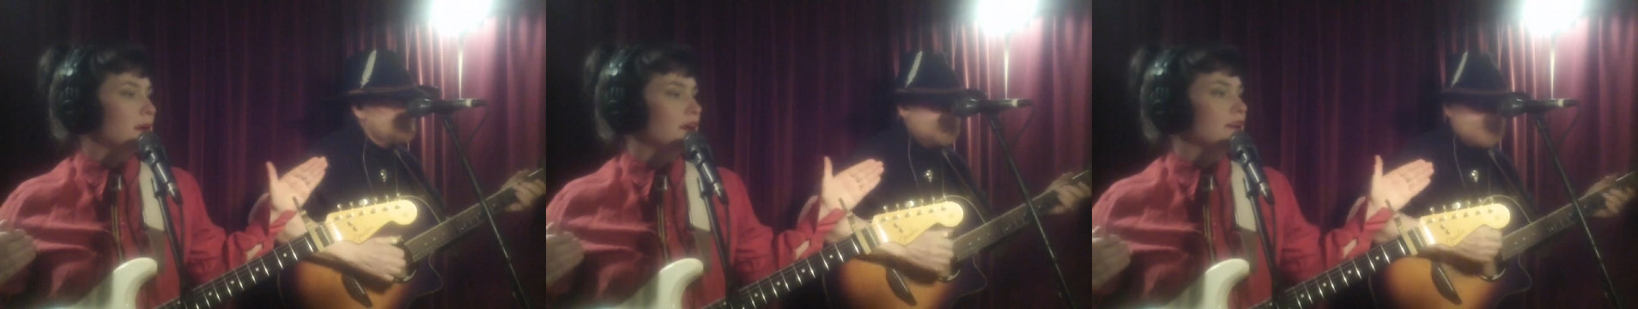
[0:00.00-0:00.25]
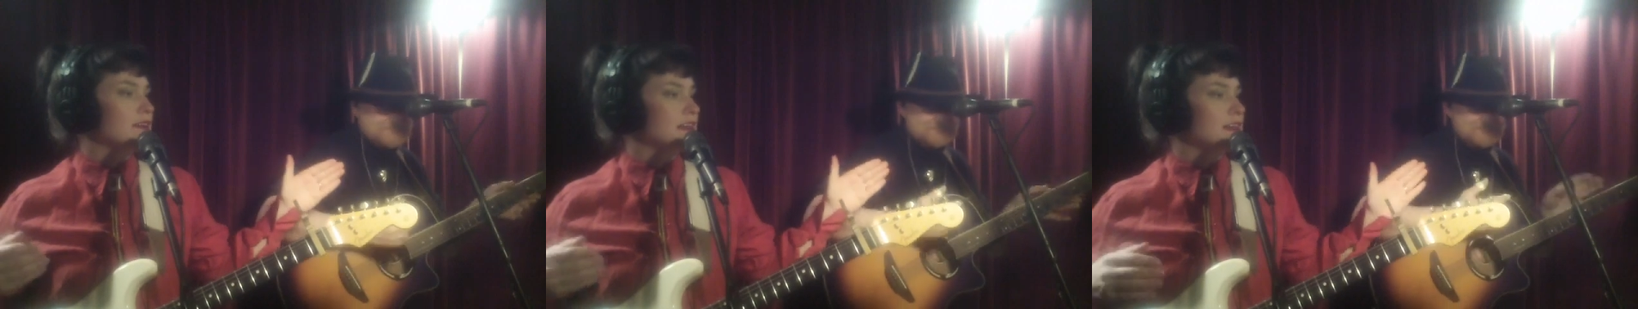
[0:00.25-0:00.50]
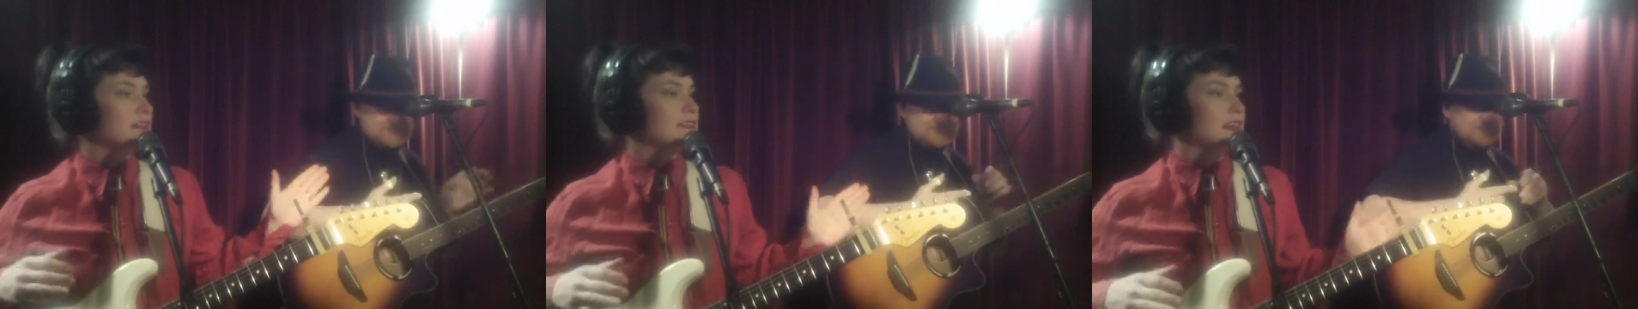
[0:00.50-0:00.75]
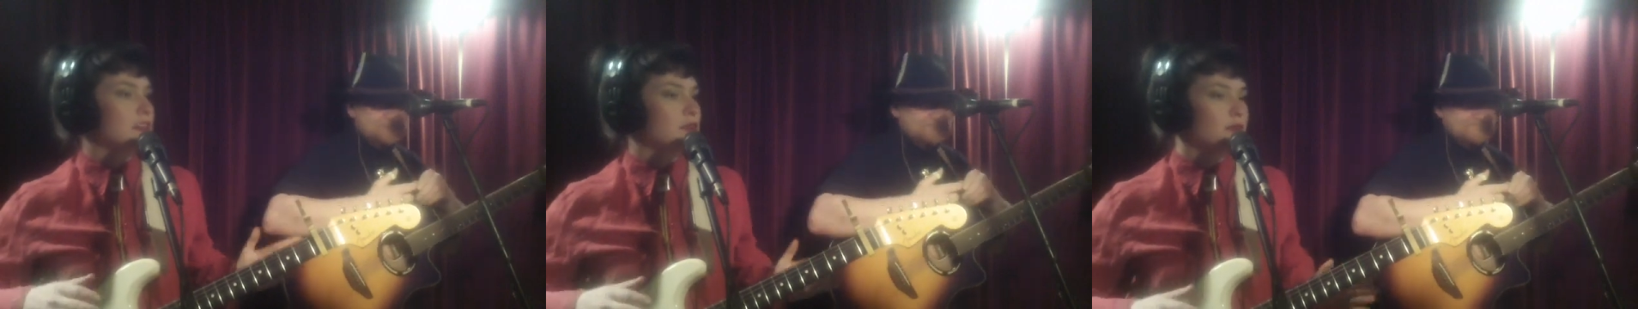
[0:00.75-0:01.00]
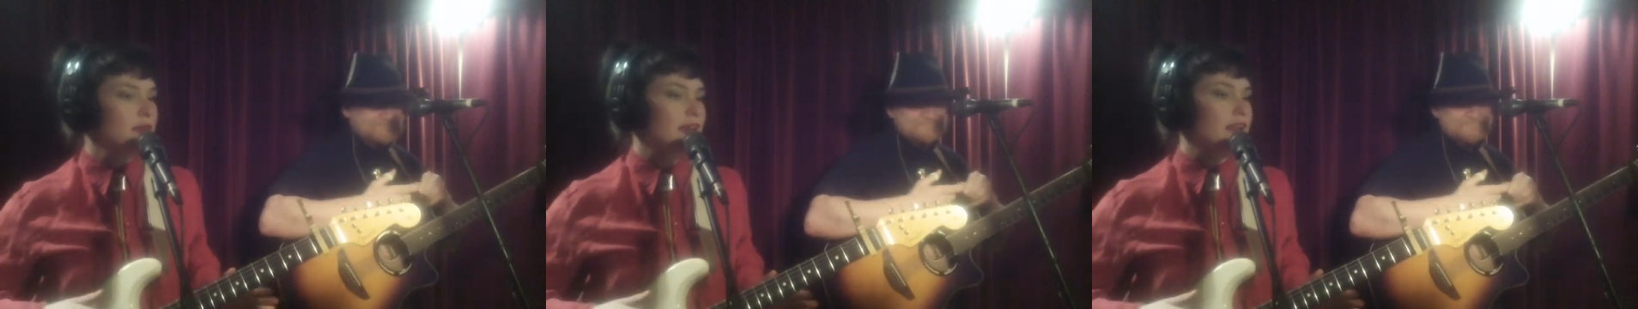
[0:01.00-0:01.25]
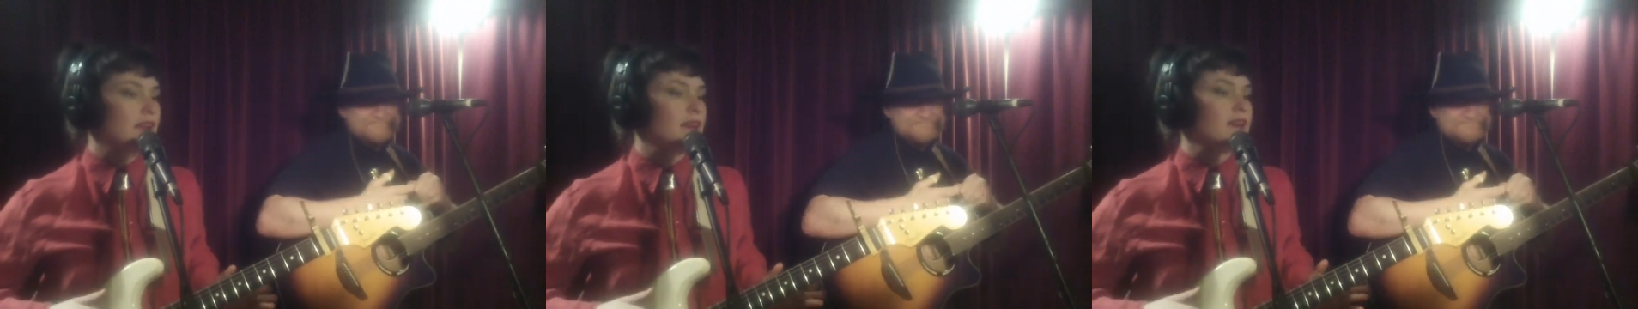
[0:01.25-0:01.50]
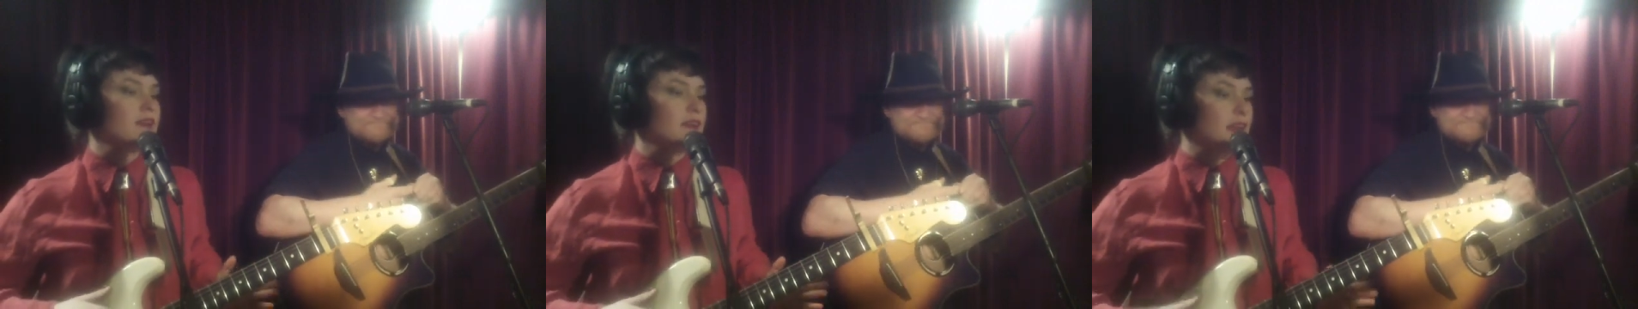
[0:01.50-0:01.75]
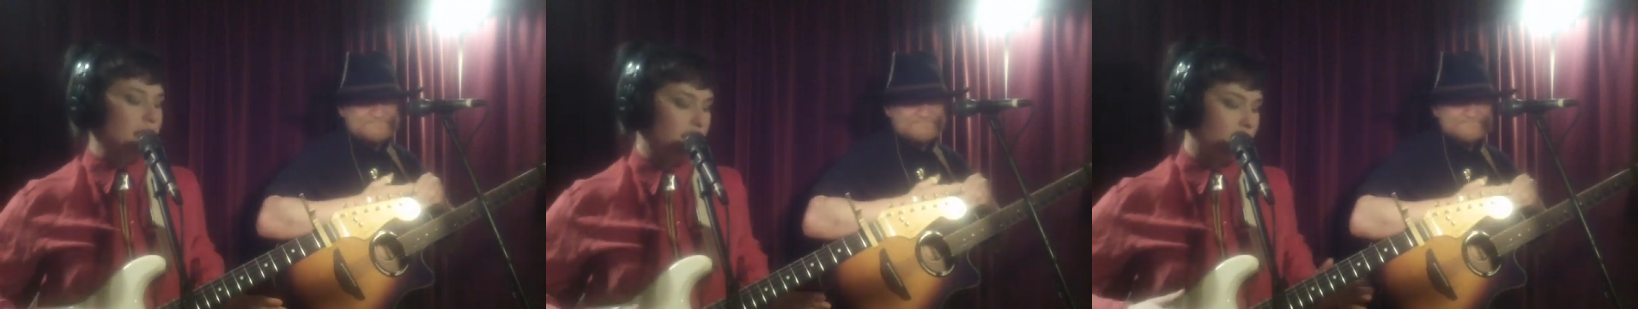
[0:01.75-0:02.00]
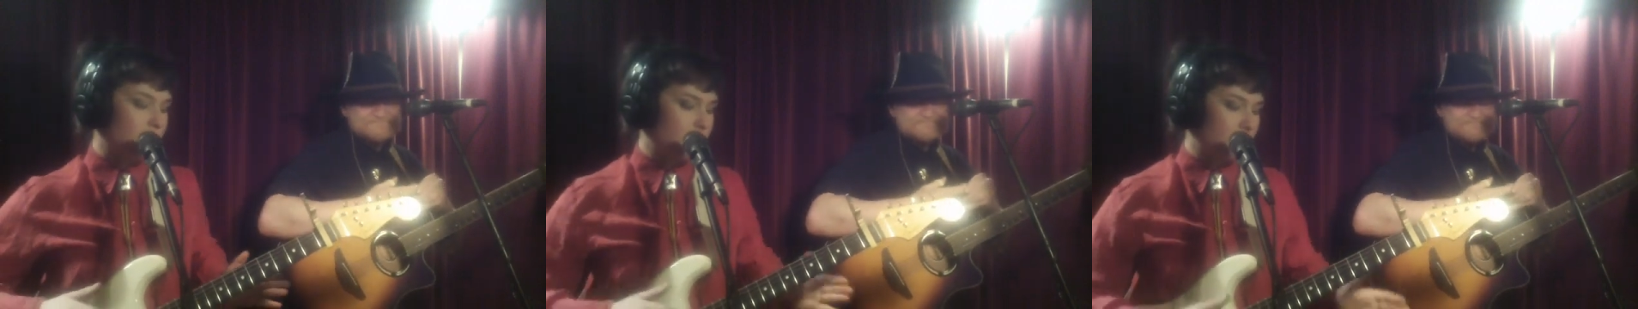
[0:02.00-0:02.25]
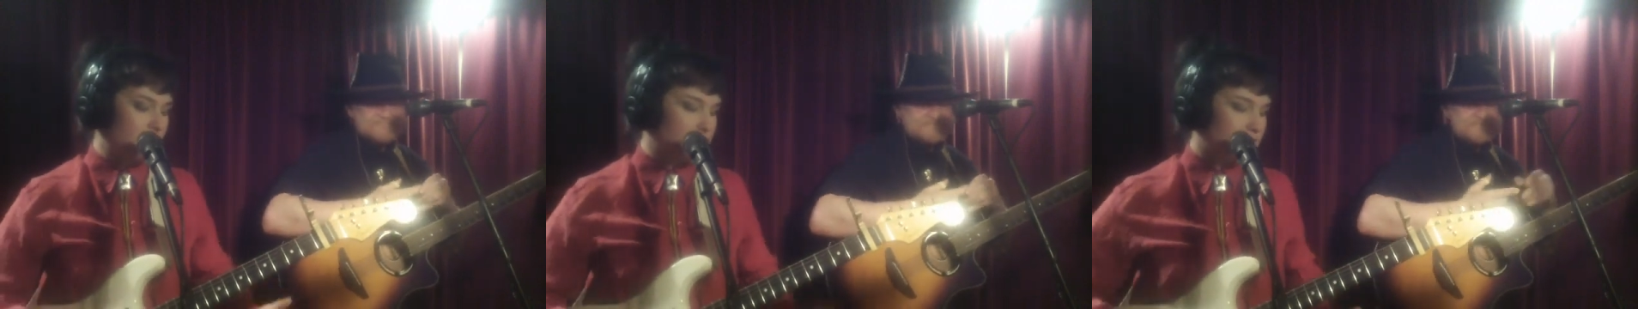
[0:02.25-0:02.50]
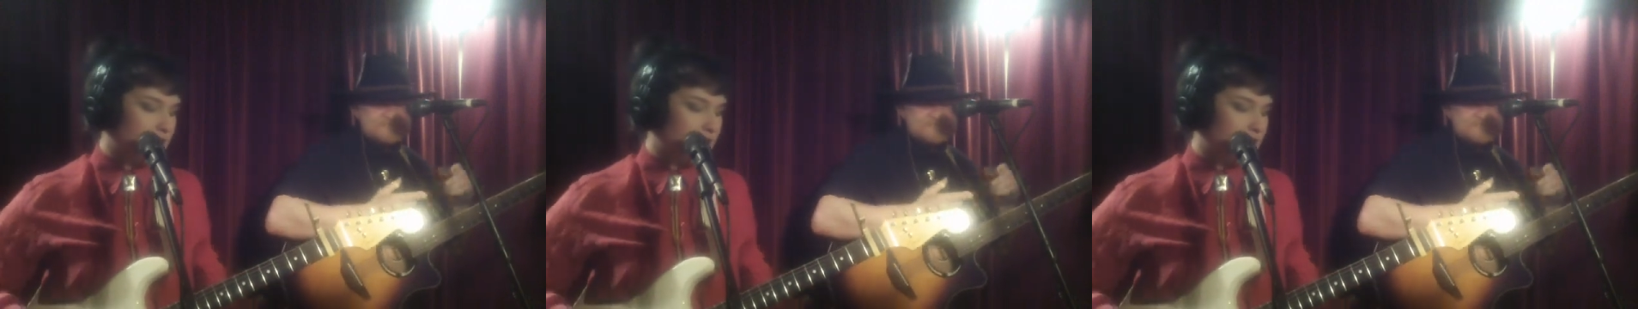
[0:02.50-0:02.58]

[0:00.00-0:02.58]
parenting is that you get, and and